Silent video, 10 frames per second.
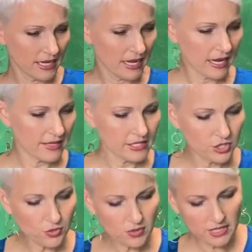And then
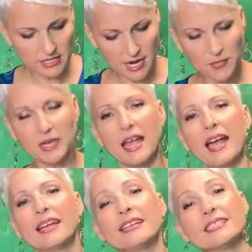to this, I'm gonna
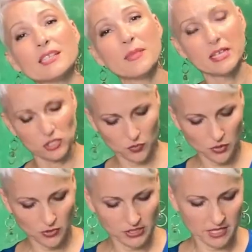add some extra
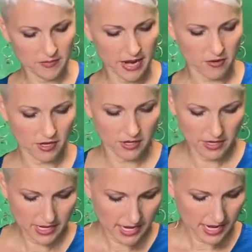protein powder.
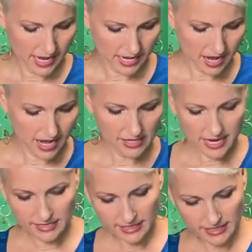And I
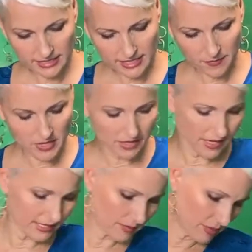like to get something
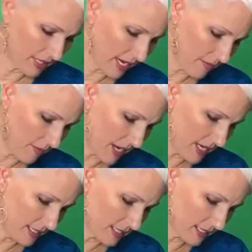that's
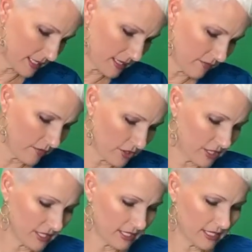plant-based
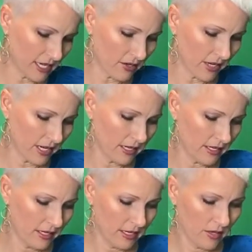versus dairy
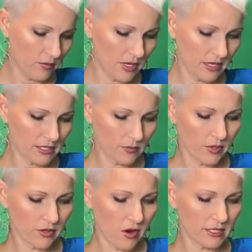because
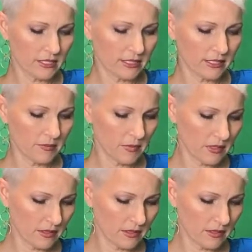with autism,